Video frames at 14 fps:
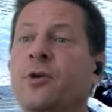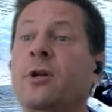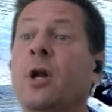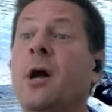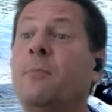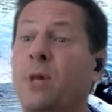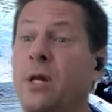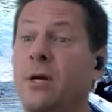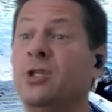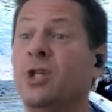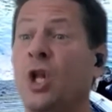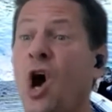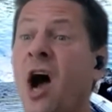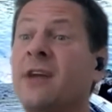and a lot of players
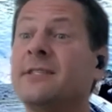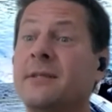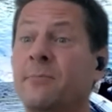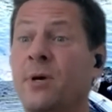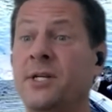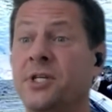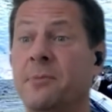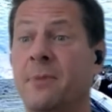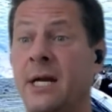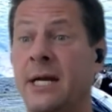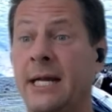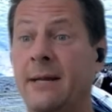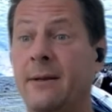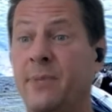lost a bunch of
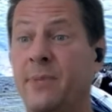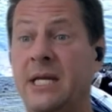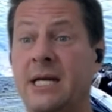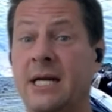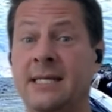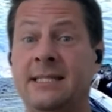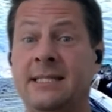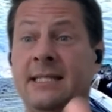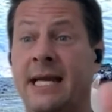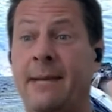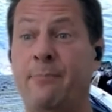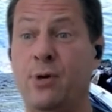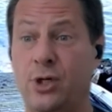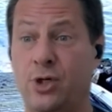money because they
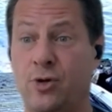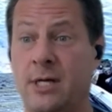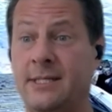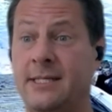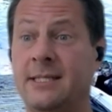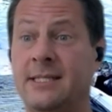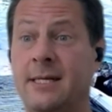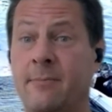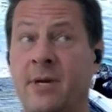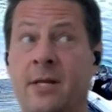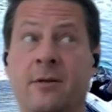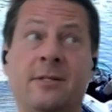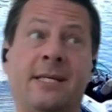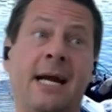put trust in somebody.
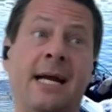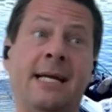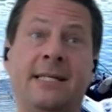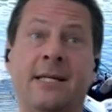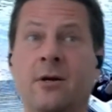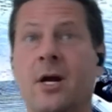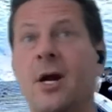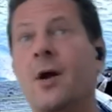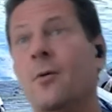There's guys here.